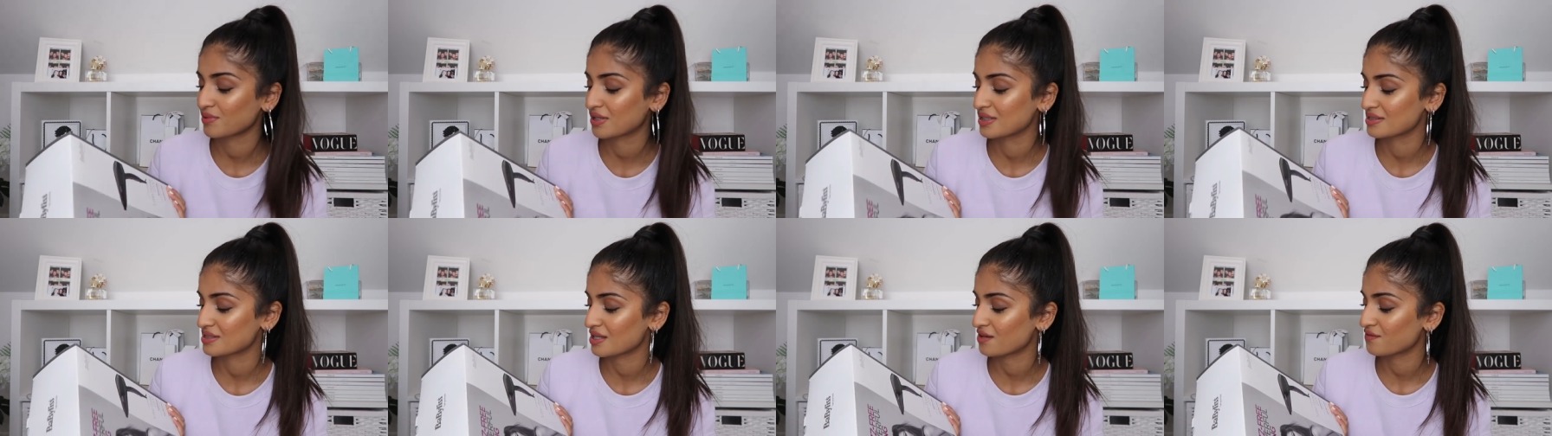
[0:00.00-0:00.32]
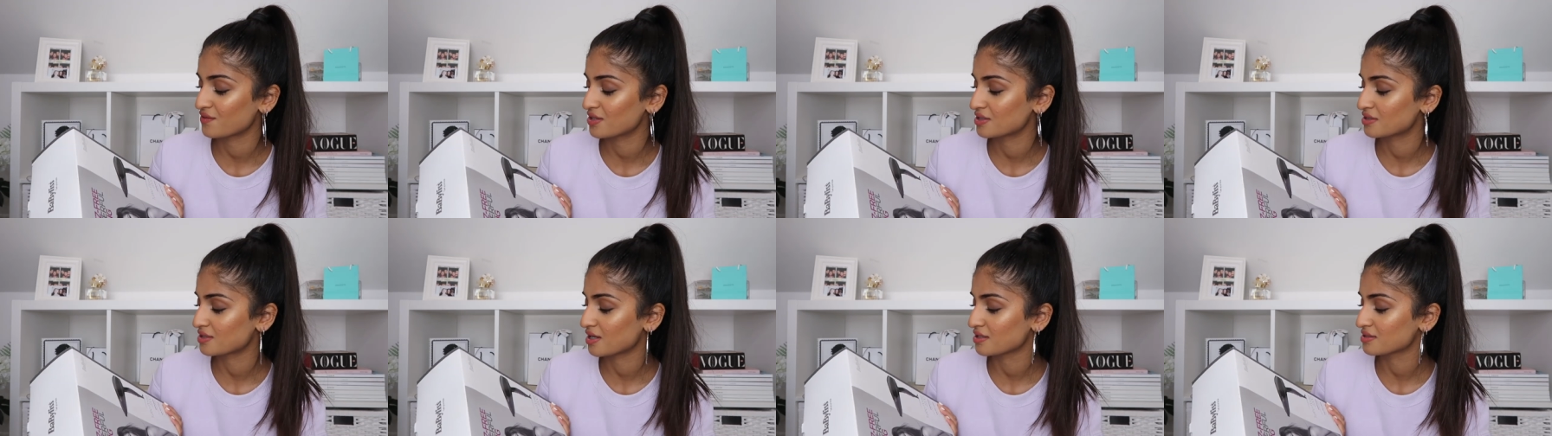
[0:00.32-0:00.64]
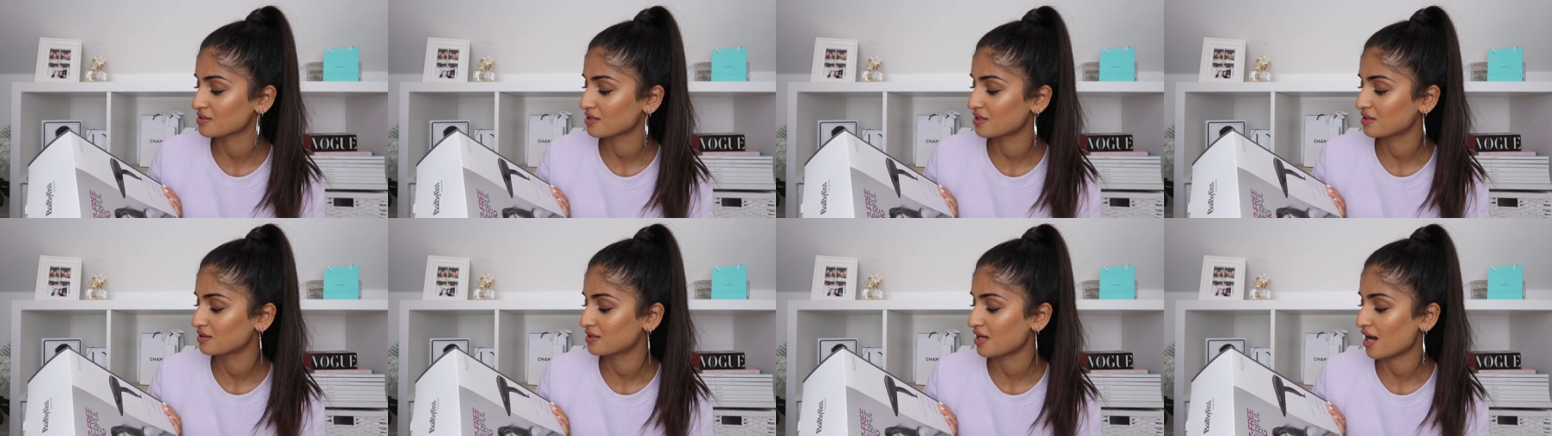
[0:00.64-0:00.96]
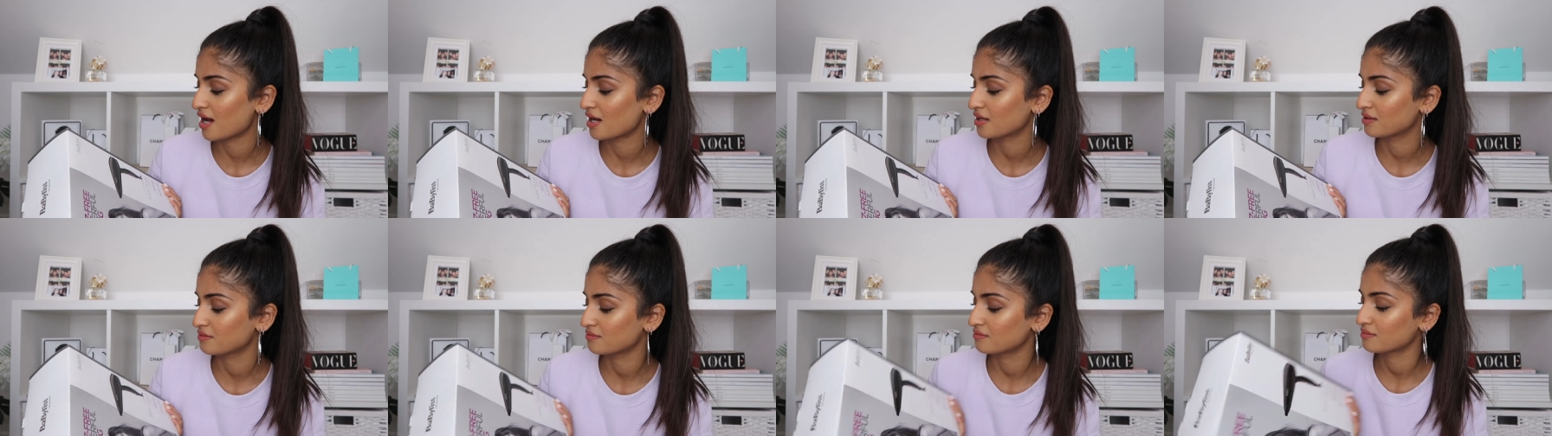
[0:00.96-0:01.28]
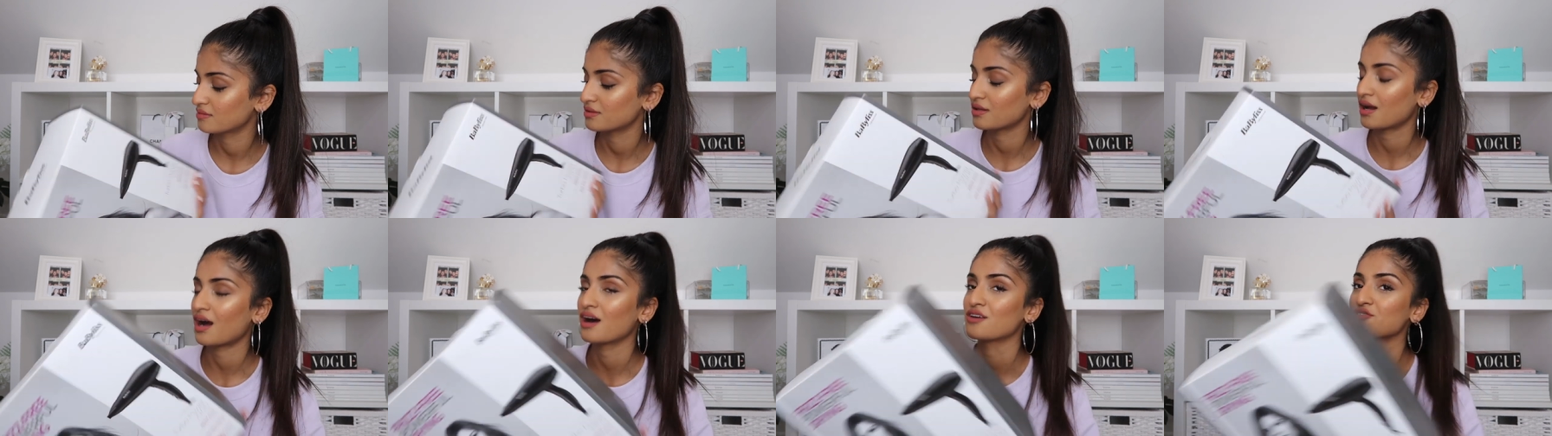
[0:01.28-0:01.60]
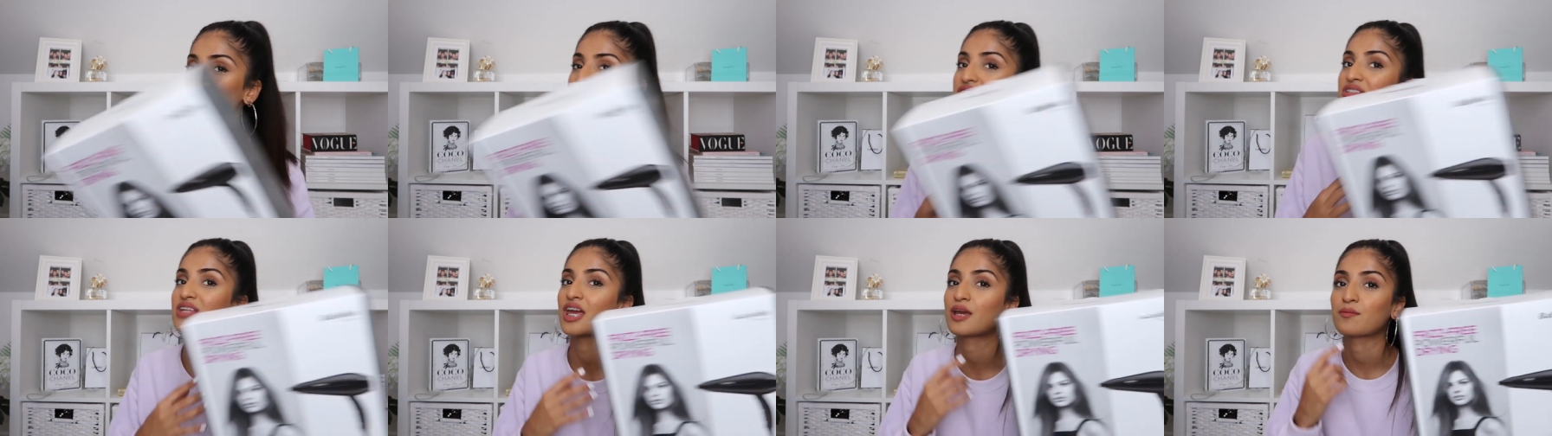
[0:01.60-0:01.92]
because if it doesn't then
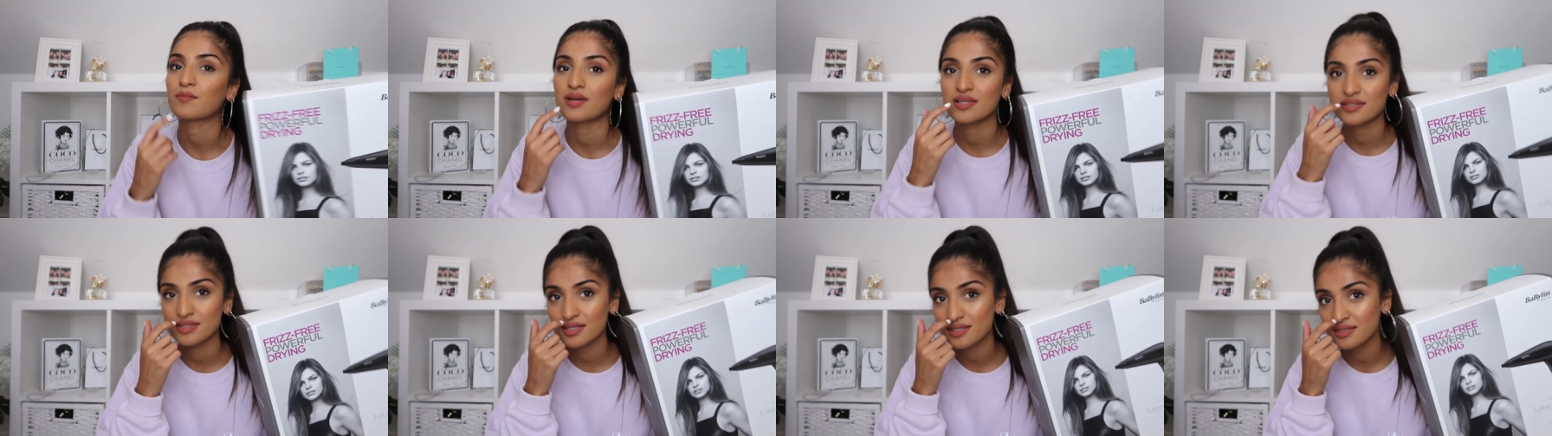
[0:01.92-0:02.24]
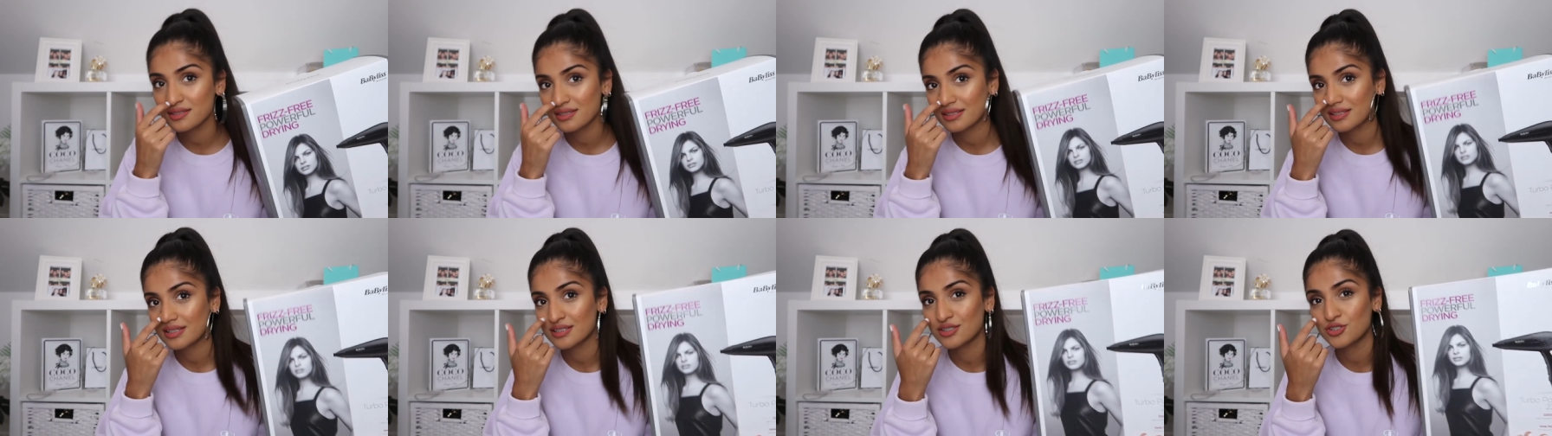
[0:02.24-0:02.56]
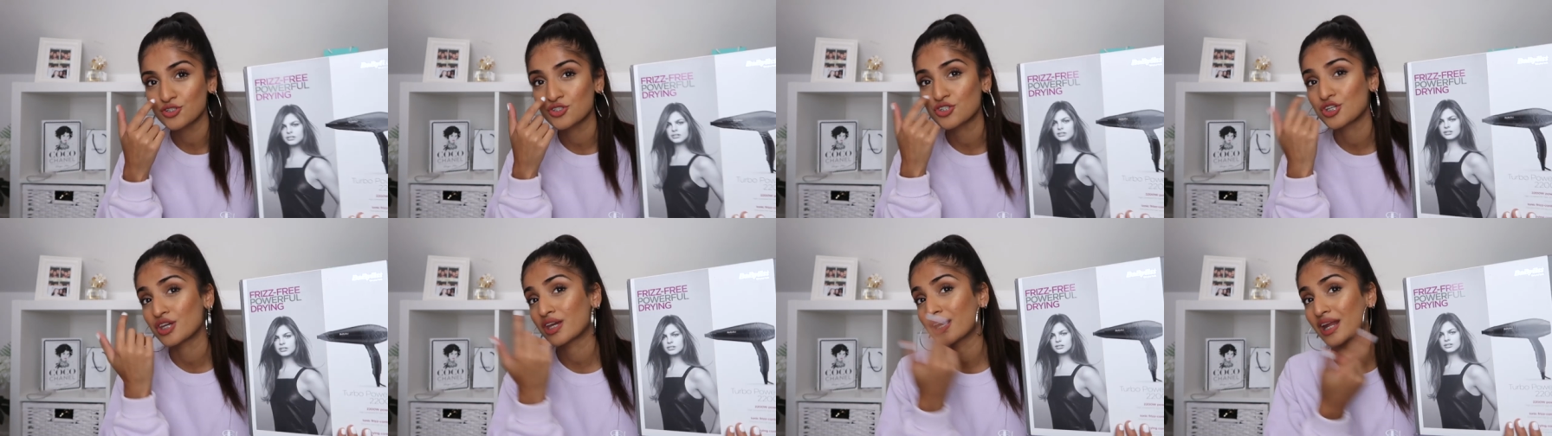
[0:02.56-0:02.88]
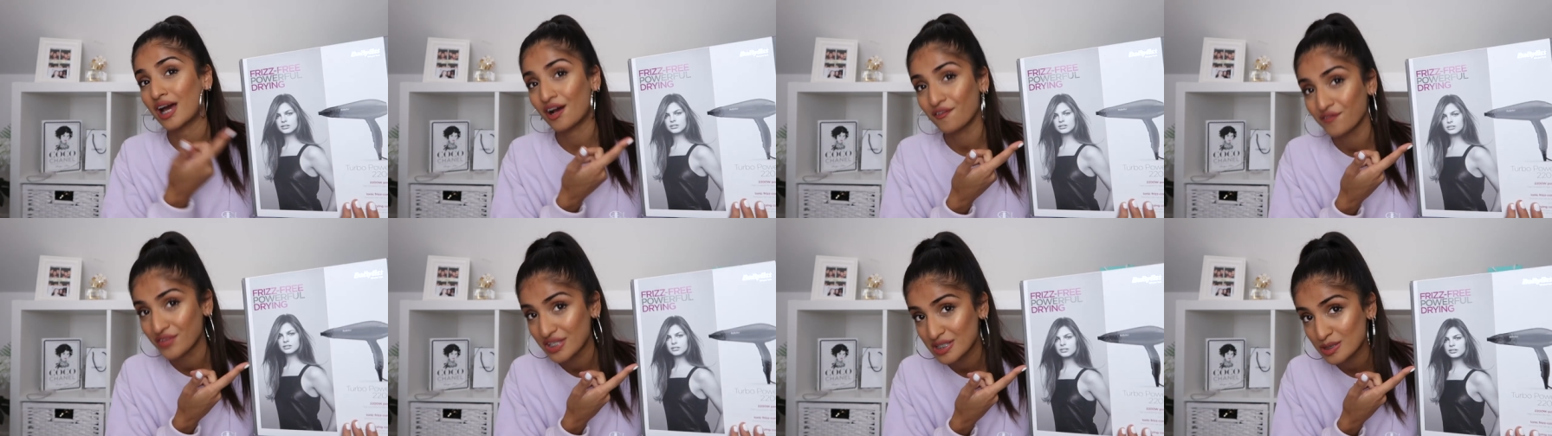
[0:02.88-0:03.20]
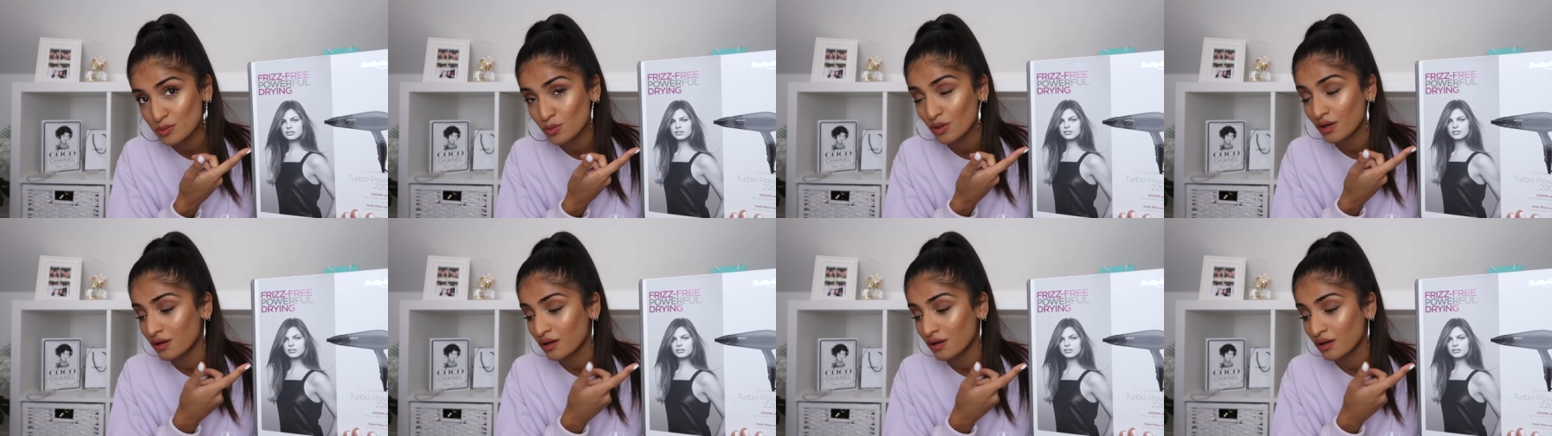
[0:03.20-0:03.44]
I'll just take my sister's and she can have this